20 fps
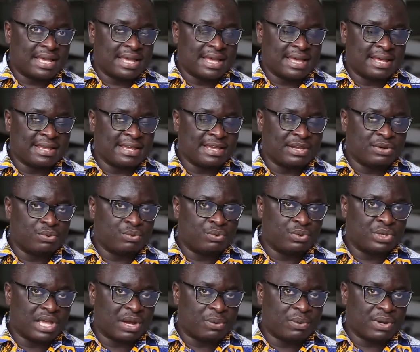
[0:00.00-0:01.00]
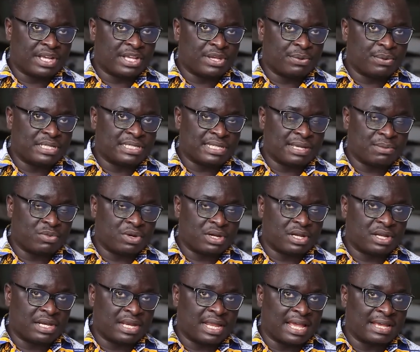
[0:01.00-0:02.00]
Again, we are working with someone
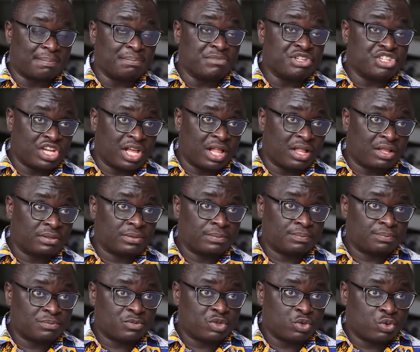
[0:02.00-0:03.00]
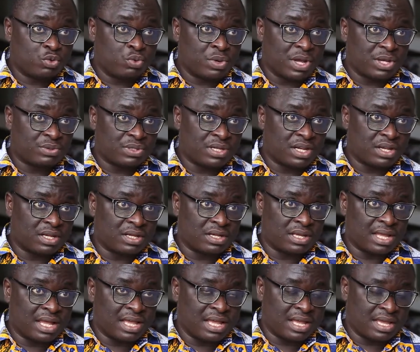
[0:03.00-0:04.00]
like Michelle, who works with
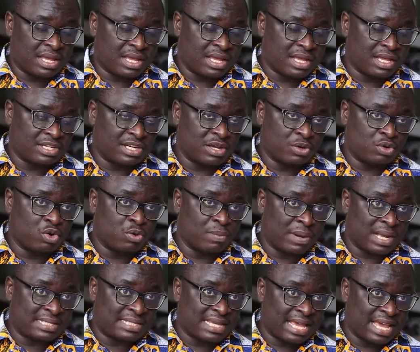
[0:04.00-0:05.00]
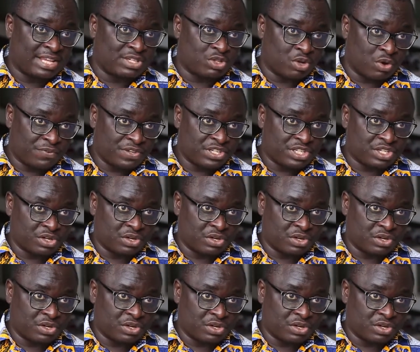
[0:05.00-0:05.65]
the Global Ties Office